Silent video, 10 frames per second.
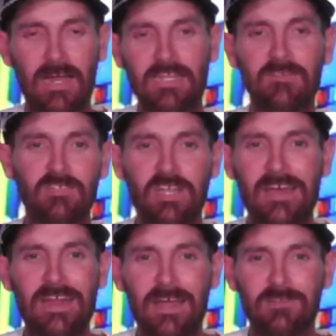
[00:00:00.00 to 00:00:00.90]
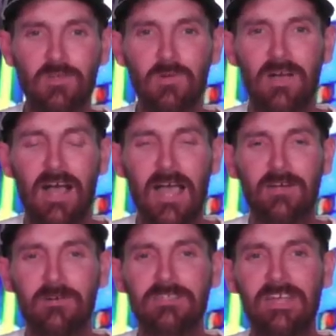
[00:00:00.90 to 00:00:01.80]
to give a shout out to Hot
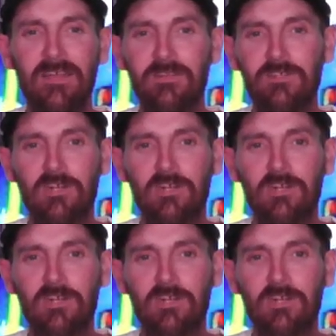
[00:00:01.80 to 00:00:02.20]
Grits out there.